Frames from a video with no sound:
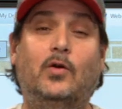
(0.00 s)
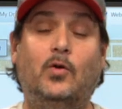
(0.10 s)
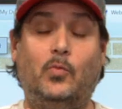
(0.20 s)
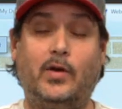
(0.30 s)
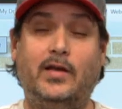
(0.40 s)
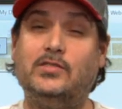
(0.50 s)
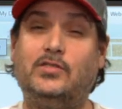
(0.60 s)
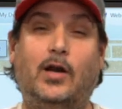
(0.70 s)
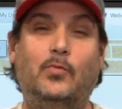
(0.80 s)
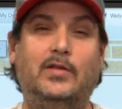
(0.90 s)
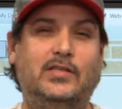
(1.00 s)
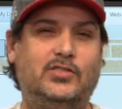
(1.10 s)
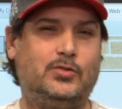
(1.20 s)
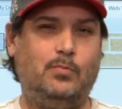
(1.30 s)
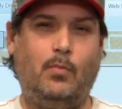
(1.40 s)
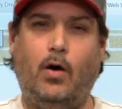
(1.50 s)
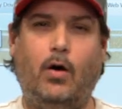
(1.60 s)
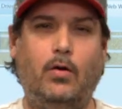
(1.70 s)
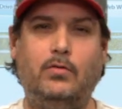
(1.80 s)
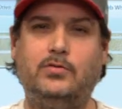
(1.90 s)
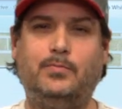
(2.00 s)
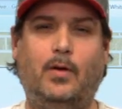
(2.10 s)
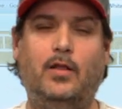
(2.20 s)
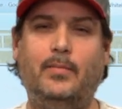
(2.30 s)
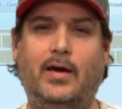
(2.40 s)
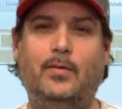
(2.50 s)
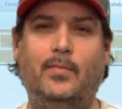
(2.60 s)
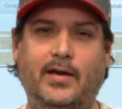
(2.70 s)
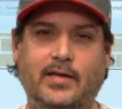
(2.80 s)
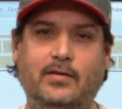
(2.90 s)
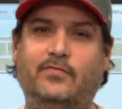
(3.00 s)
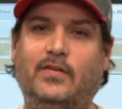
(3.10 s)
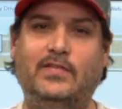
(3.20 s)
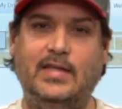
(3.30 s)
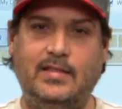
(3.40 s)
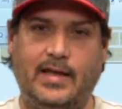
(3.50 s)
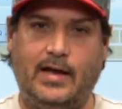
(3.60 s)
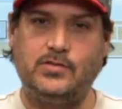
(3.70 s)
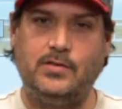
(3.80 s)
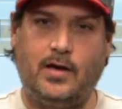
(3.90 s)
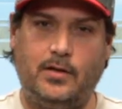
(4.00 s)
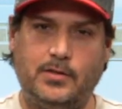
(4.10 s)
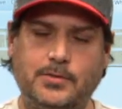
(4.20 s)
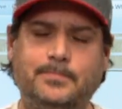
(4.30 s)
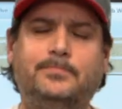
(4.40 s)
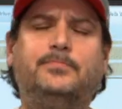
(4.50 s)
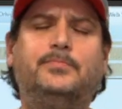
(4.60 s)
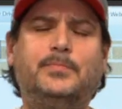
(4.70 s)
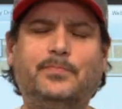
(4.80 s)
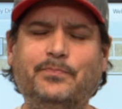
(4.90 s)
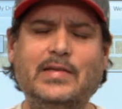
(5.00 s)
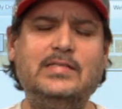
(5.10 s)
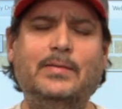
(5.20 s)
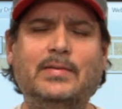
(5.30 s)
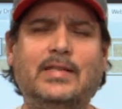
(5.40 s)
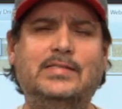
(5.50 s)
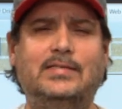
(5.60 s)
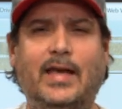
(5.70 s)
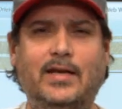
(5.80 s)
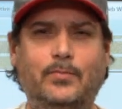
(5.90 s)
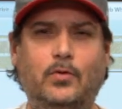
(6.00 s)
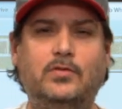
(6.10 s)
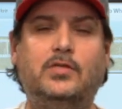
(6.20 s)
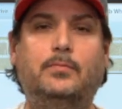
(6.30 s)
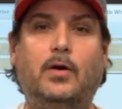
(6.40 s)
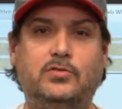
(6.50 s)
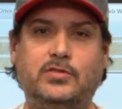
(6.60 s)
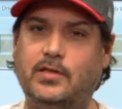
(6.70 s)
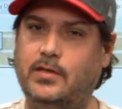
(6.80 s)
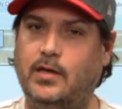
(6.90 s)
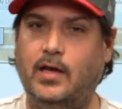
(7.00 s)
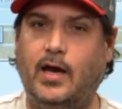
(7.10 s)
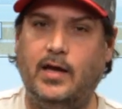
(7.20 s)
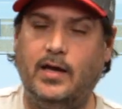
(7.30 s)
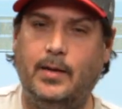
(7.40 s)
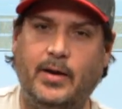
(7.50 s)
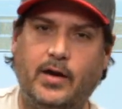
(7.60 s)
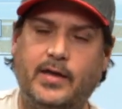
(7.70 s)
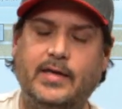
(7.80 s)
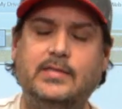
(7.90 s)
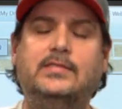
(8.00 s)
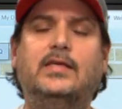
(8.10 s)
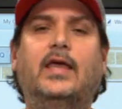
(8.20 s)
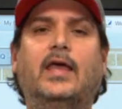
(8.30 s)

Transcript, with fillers: We're going to start with a small, small amount of money, $15,000, something that's attainable to most uh, Americans.